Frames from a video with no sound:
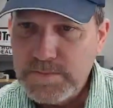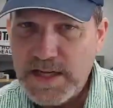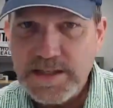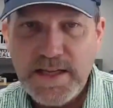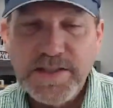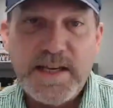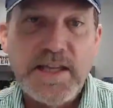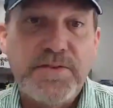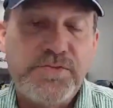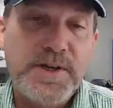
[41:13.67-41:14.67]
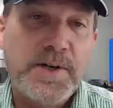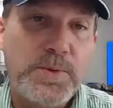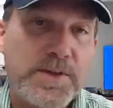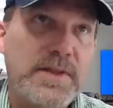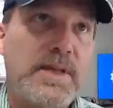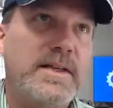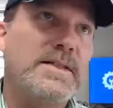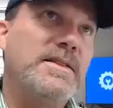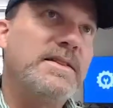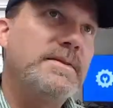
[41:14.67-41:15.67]
That and it can interfere with like
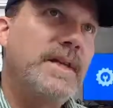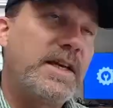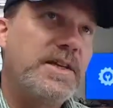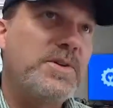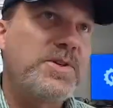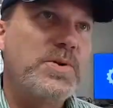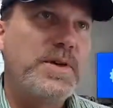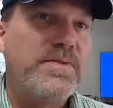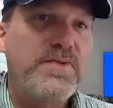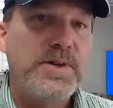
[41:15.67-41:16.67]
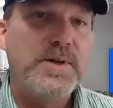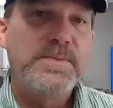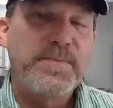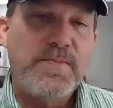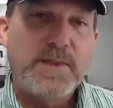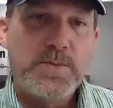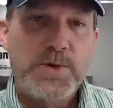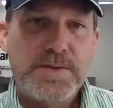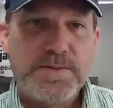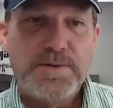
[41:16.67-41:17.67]
uh, it can also interfere
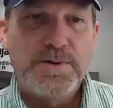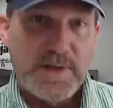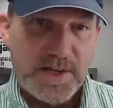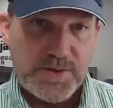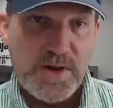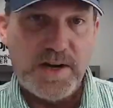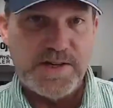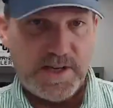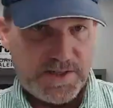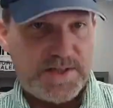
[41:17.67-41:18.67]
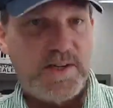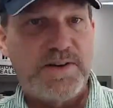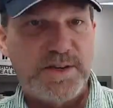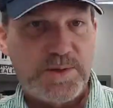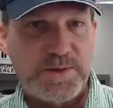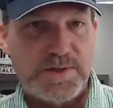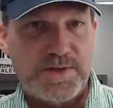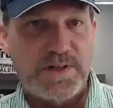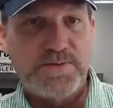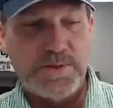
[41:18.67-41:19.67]
with your electronics like stereos and
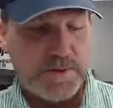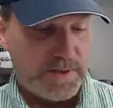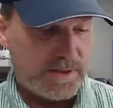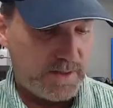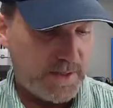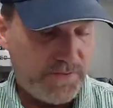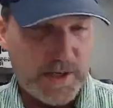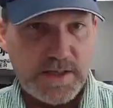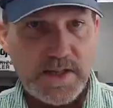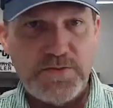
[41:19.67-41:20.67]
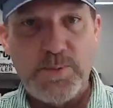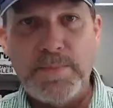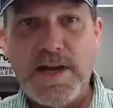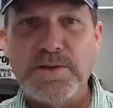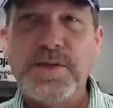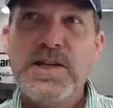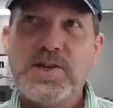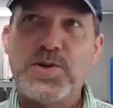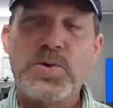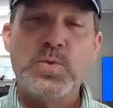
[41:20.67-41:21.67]
stuff. You know, the, the, if you get if you mount
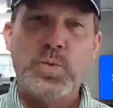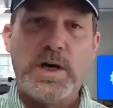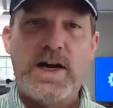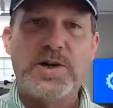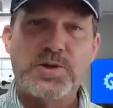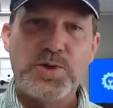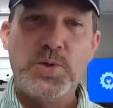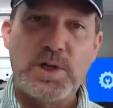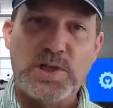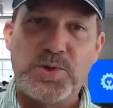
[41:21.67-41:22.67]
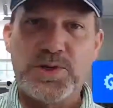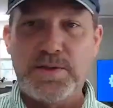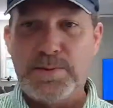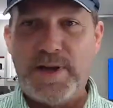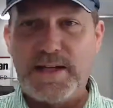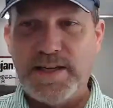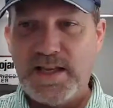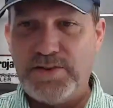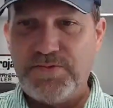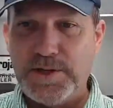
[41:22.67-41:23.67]
certain wires too close to the
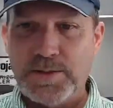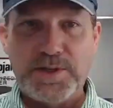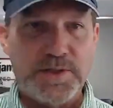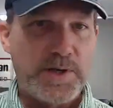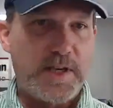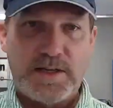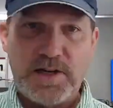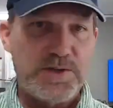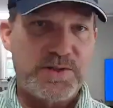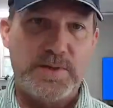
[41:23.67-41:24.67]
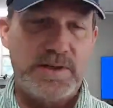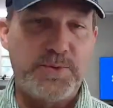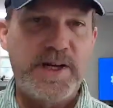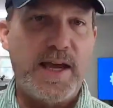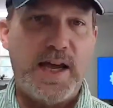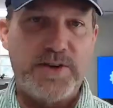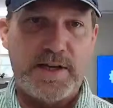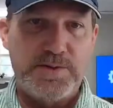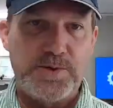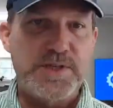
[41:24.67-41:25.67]
magnetic field, you know, it can cause wreak havoc
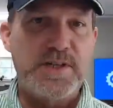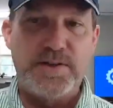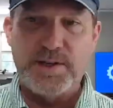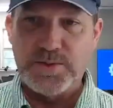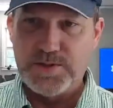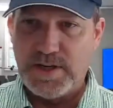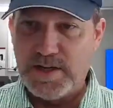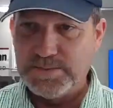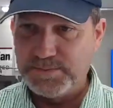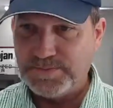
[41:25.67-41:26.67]
in your stereo sound.